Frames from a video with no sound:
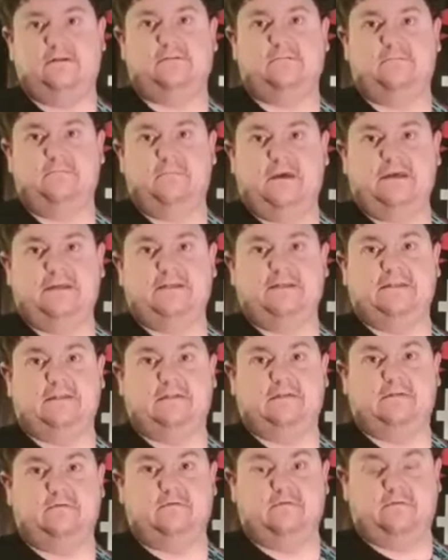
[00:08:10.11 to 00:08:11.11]
It's
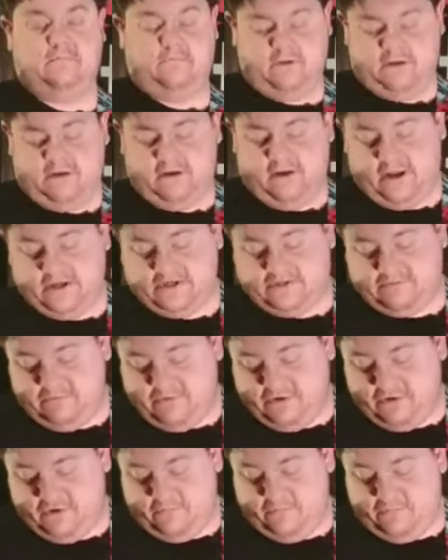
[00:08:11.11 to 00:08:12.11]
amazing.
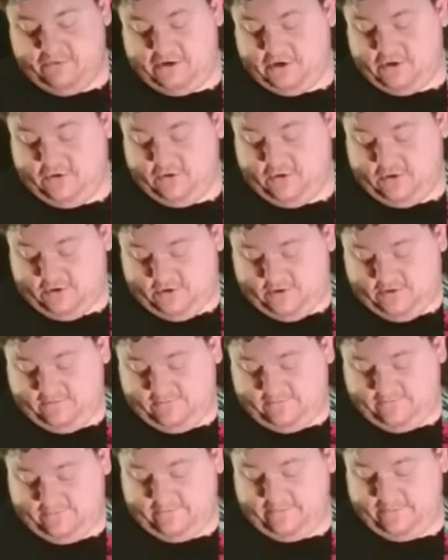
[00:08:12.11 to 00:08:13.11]
Nice mirror pick
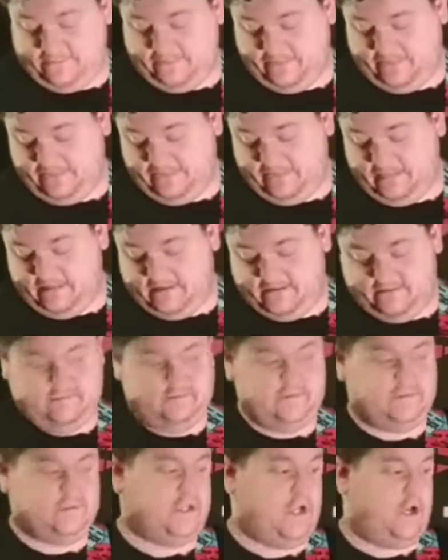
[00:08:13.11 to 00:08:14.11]
guard.
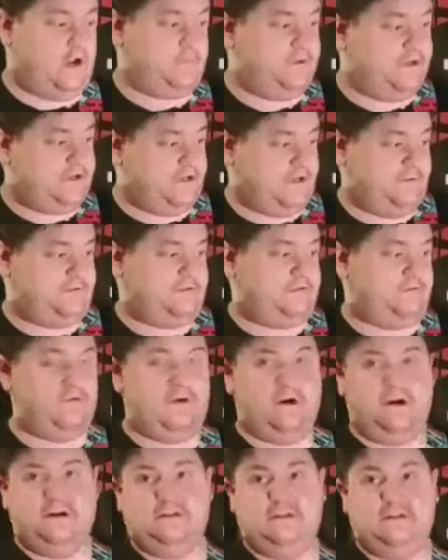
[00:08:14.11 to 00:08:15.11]
Stock pickup,
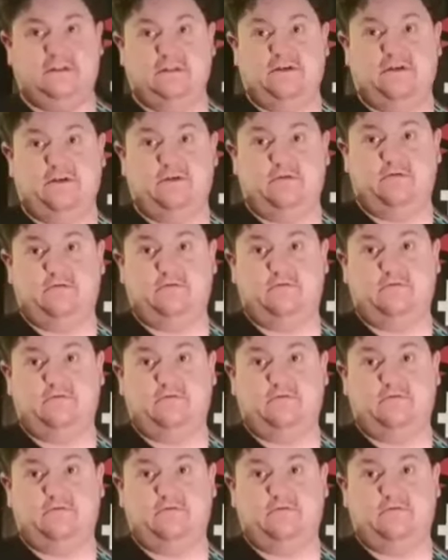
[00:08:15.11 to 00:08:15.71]
surprisingly.